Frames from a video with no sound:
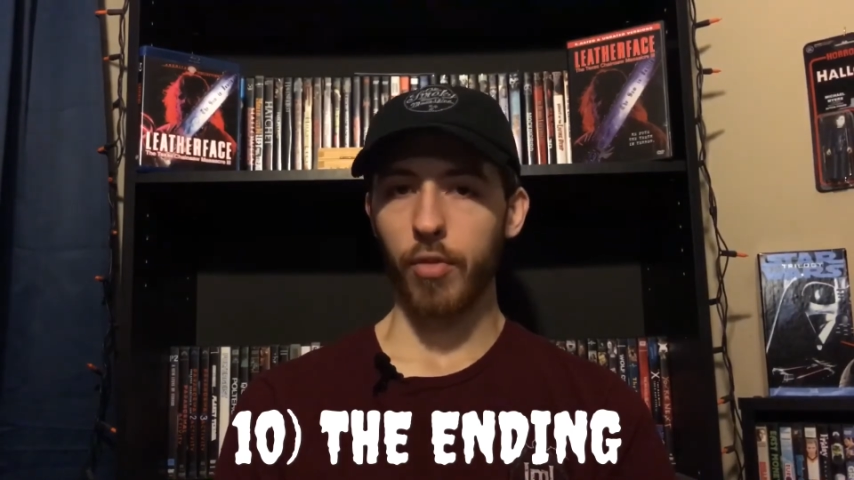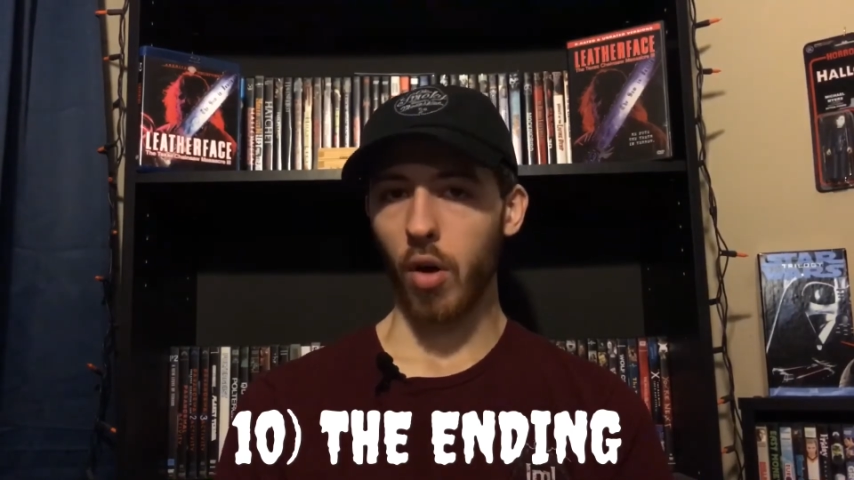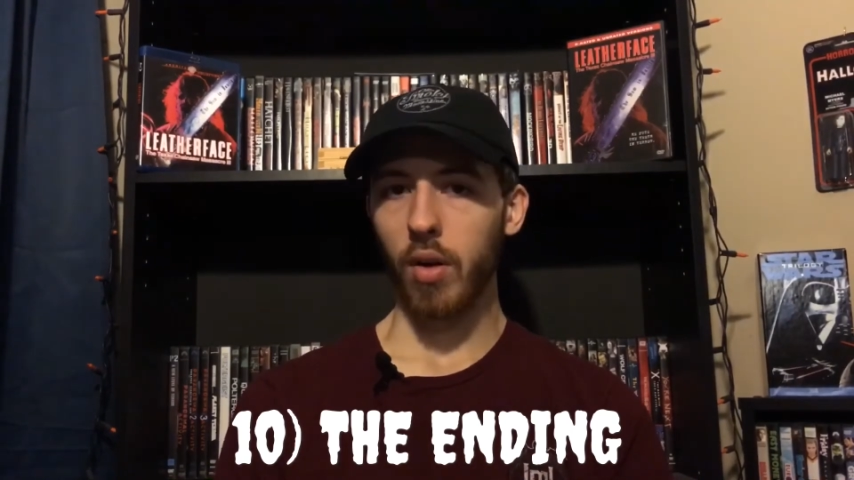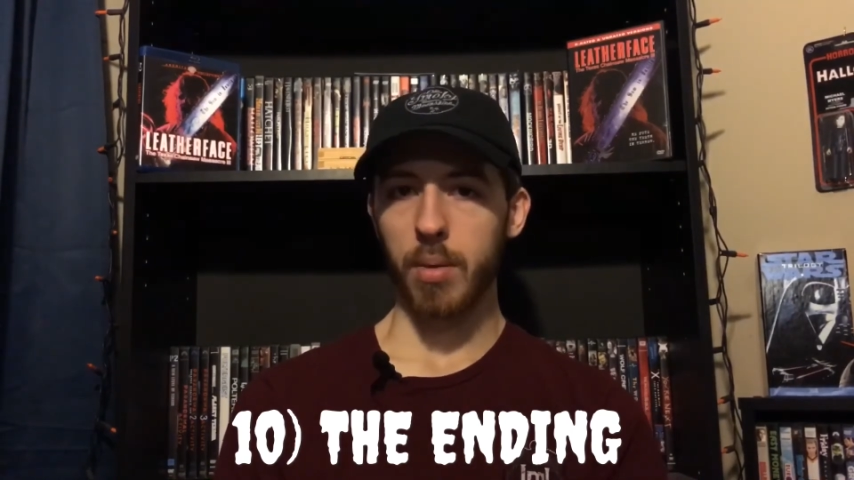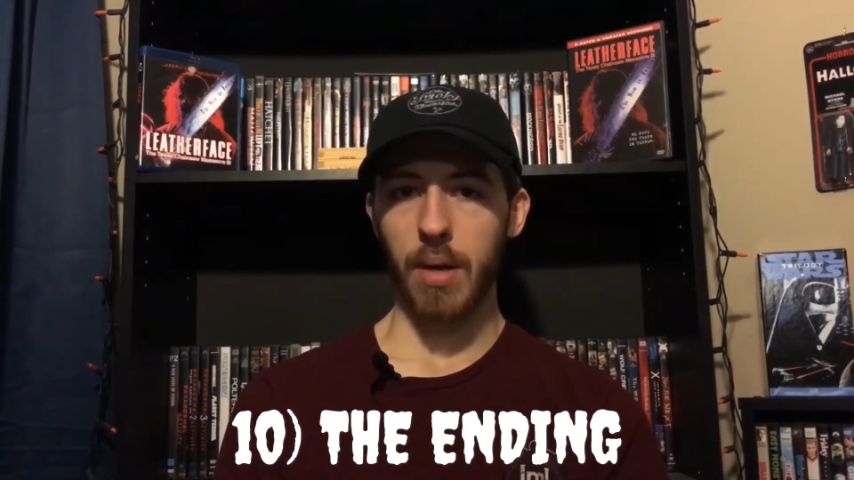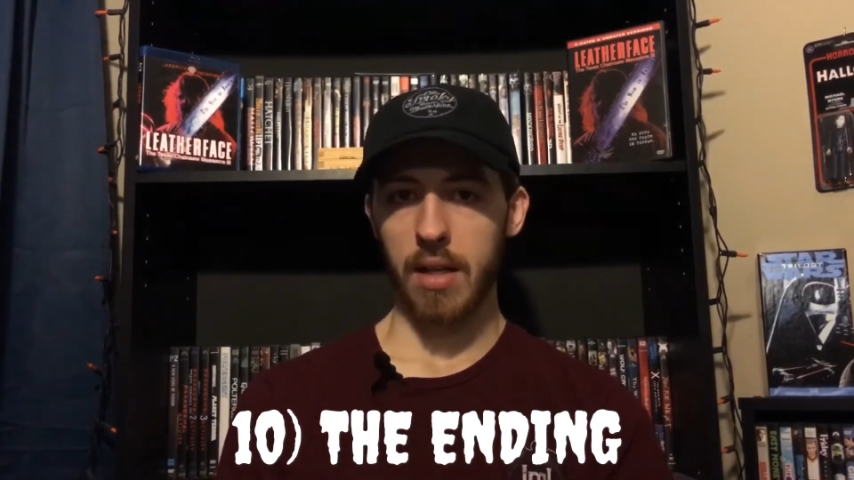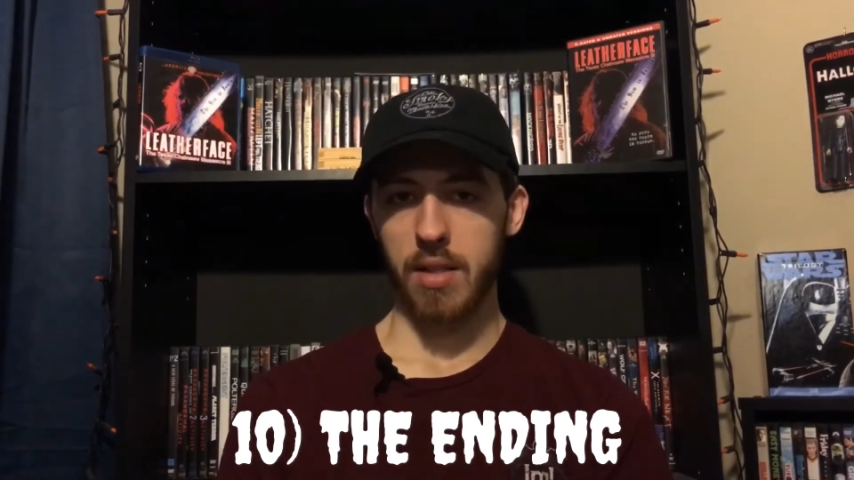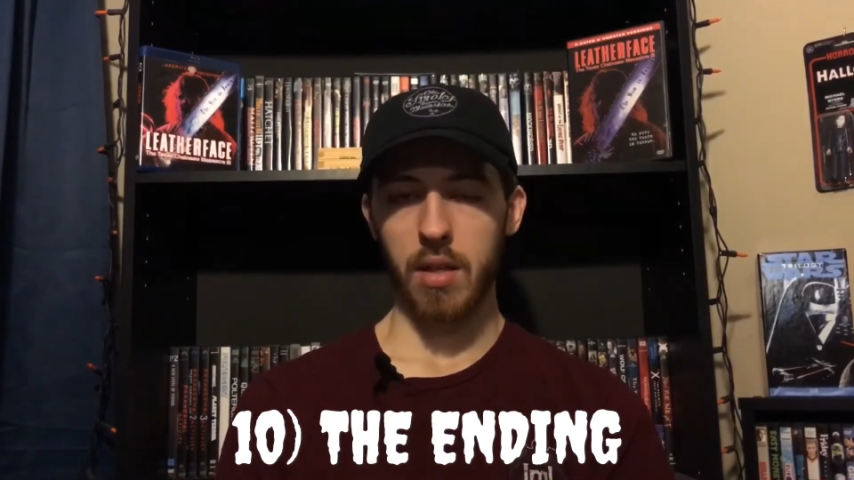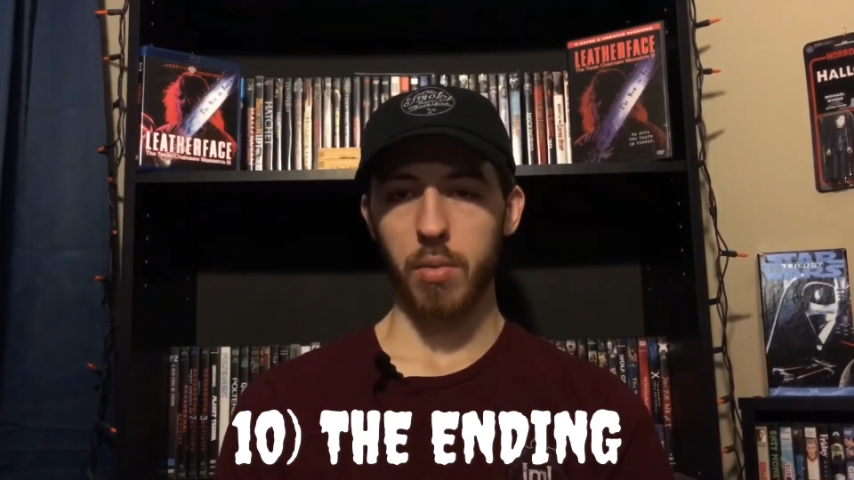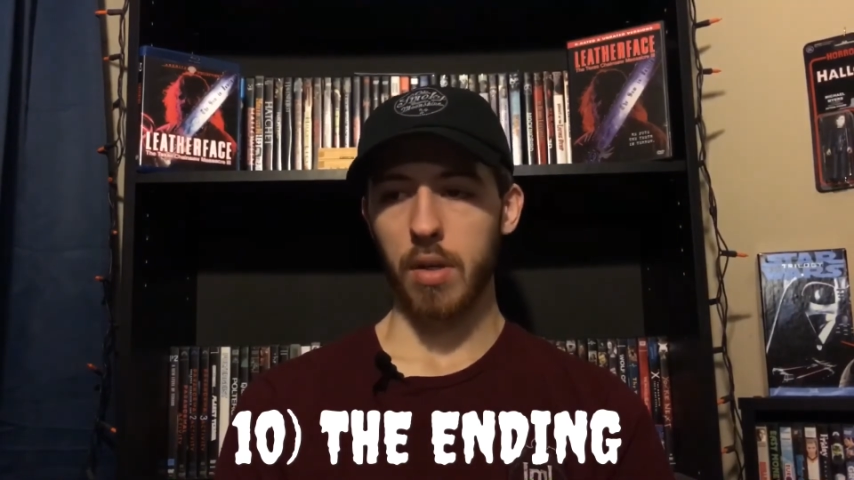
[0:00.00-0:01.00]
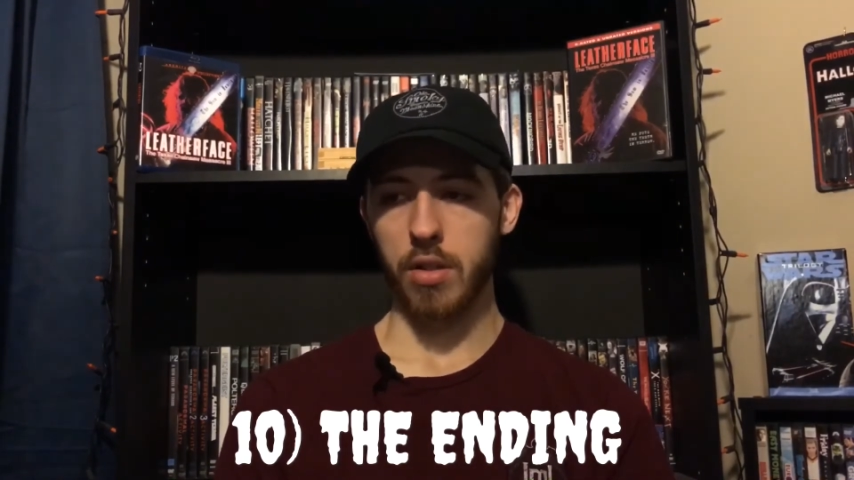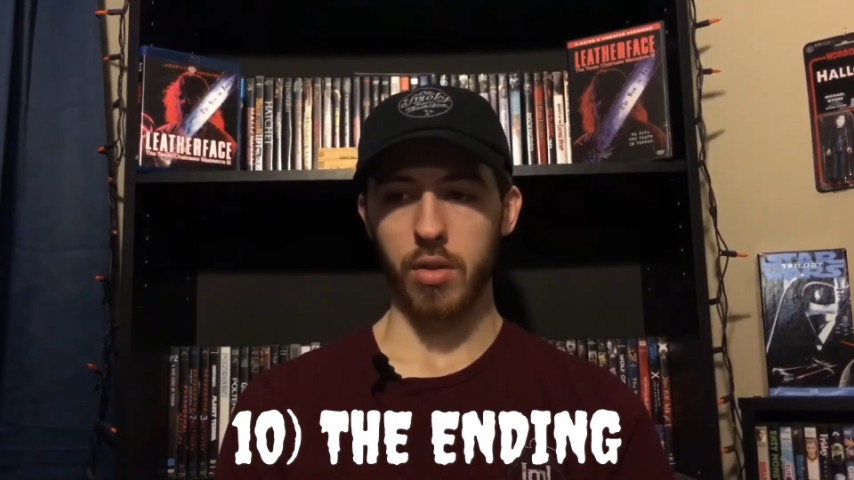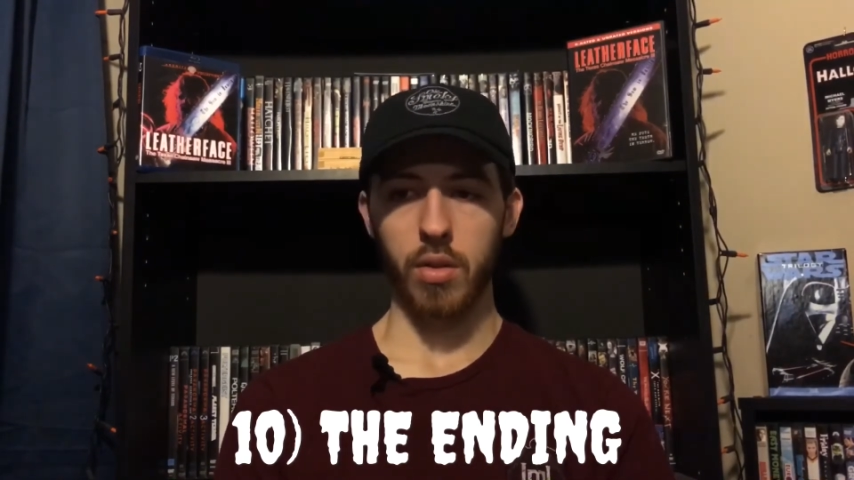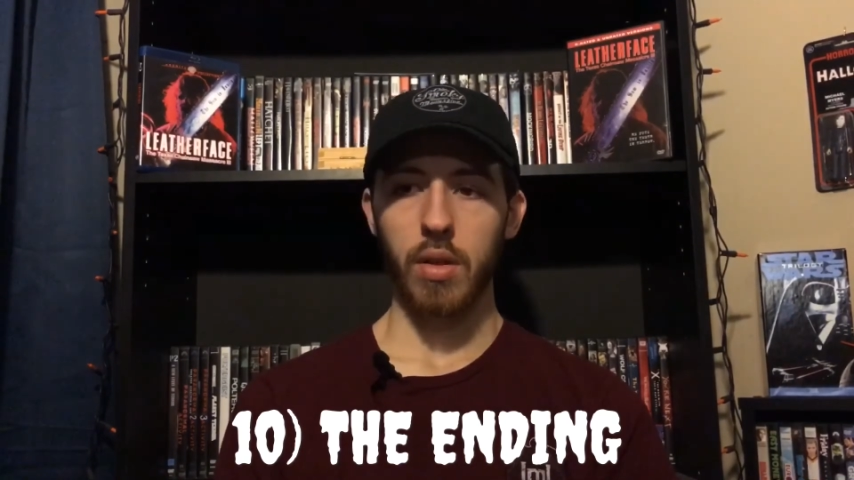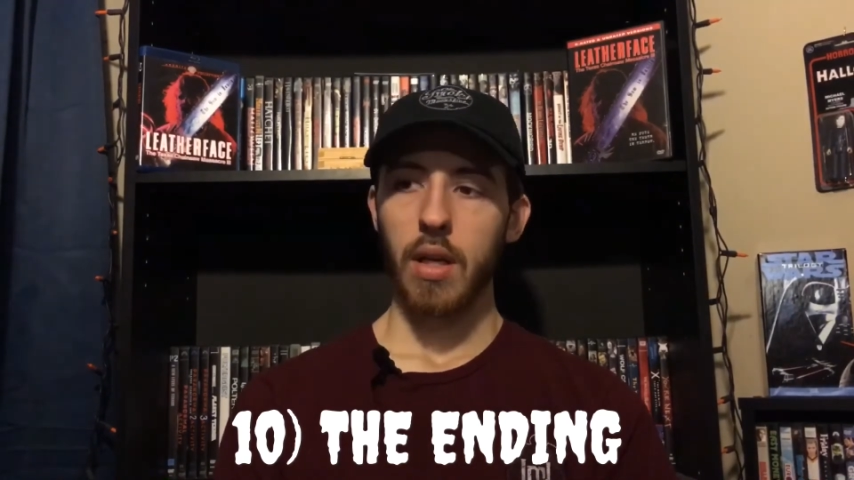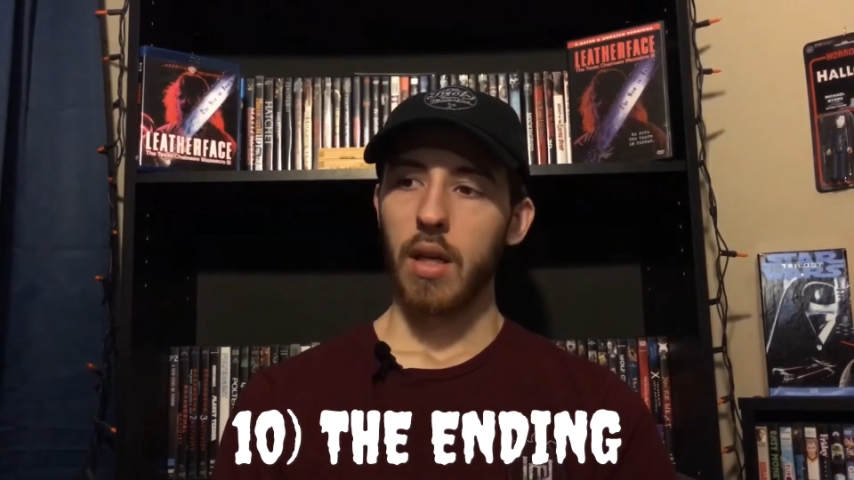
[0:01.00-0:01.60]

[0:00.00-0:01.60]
calling back to the original.